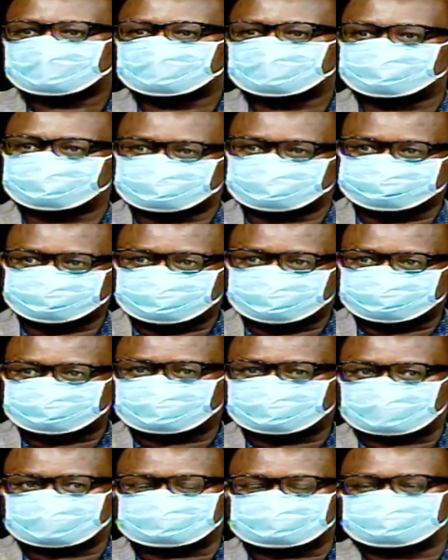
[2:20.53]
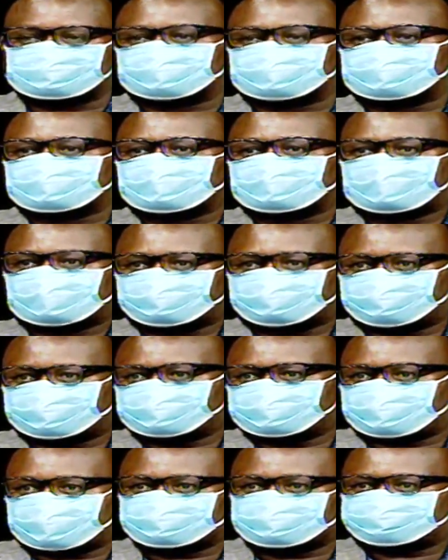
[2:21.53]
They will not be looking at uh,
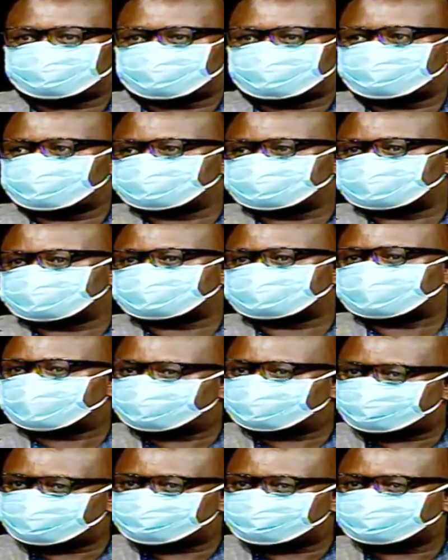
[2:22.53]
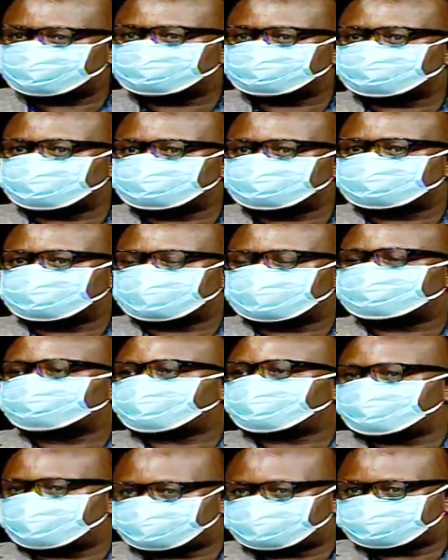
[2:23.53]
when were you promoted. Everybody is going to get
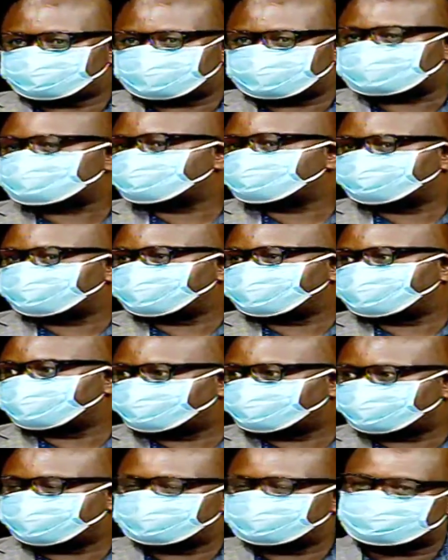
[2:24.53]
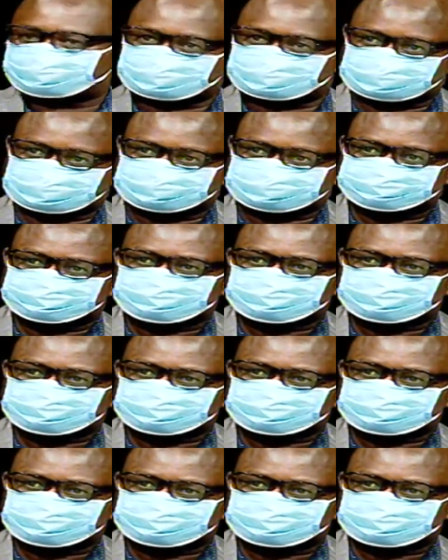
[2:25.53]
promotion. That's the way they did for the doctors.